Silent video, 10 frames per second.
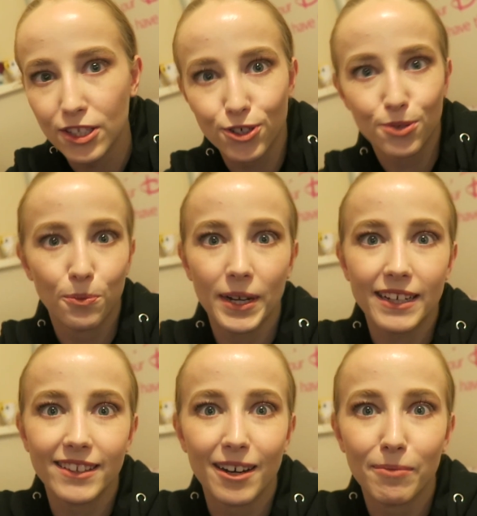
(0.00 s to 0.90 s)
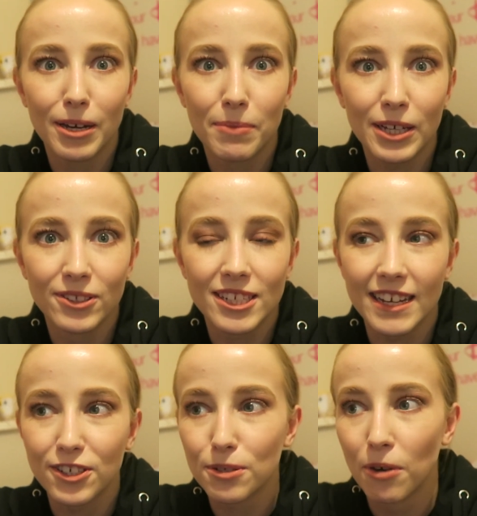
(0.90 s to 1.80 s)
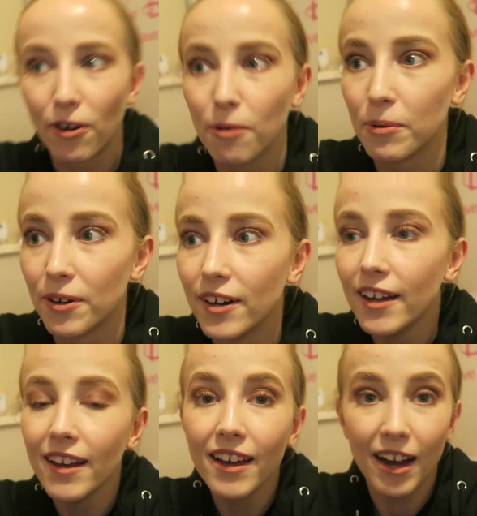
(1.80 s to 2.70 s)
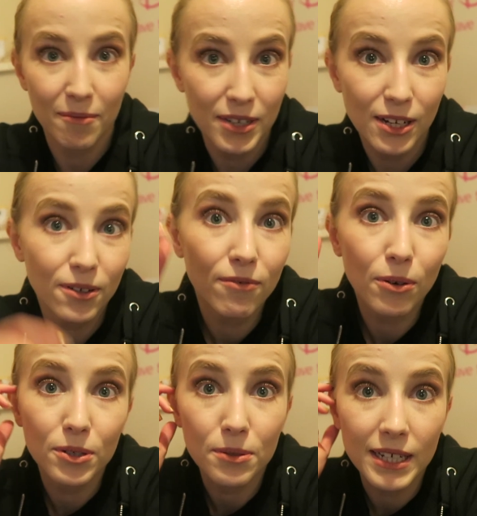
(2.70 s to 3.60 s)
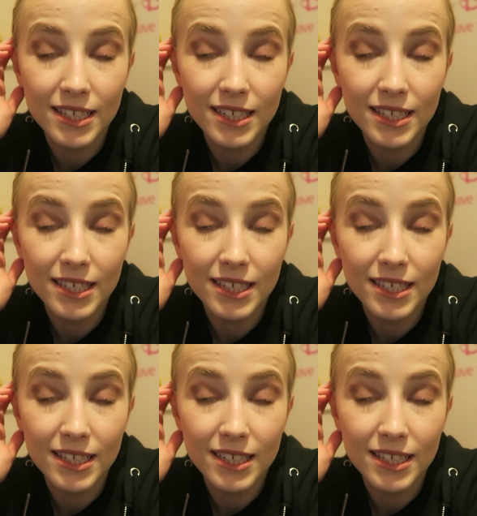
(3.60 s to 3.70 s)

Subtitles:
It's just weird that I'm going to be on stage tomorrow, but I'm really looking forward to it.